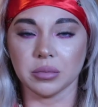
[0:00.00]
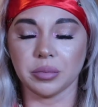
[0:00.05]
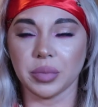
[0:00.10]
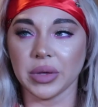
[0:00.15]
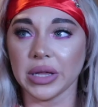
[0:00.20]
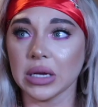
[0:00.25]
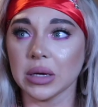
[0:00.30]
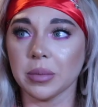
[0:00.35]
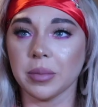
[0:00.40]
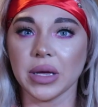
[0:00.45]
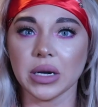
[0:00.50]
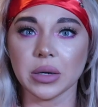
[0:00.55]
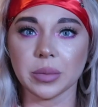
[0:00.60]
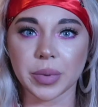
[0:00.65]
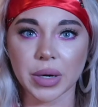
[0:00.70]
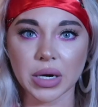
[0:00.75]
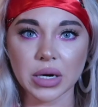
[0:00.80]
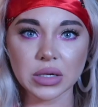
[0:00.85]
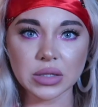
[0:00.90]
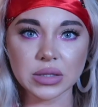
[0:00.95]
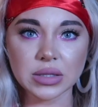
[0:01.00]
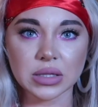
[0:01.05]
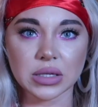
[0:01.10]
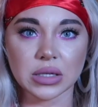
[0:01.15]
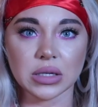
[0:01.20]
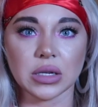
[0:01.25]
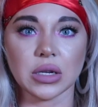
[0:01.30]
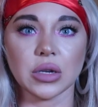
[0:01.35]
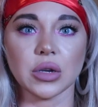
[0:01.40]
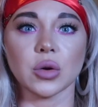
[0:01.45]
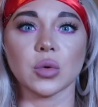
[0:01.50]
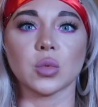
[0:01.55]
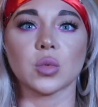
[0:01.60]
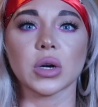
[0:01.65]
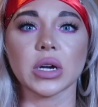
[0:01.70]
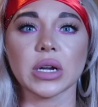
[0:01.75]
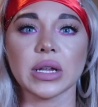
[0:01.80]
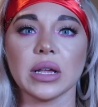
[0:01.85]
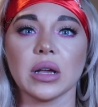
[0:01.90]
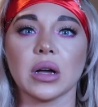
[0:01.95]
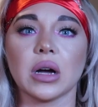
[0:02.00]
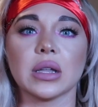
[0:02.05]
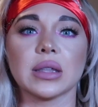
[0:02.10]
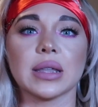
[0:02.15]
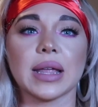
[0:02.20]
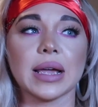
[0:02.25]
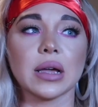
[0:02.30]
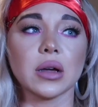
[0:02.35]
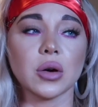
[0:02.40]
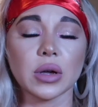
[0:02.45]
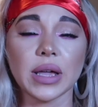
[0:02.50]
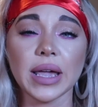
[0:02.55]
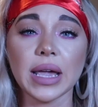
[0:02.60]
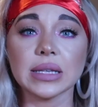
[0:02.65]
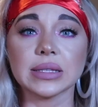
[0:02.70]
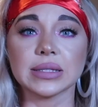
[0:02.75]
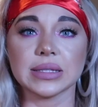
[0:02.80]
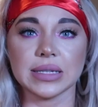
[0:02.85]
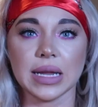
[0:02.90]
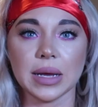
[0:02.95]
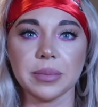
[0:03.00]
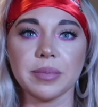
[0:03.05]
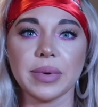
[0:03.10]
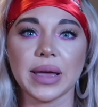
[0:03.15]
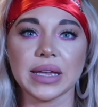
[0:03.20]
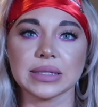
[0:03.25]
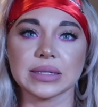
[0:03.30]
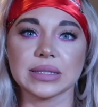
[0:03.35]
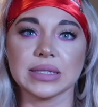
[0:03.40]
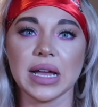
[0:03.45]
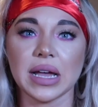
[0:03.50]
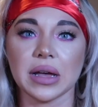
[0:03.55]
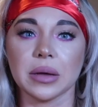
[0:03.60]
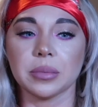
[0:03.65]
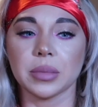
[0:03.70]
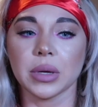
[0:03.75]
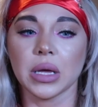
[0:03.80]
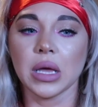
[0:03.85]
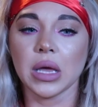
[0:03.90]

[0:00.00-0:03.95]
being a better person, working on okay, step by step.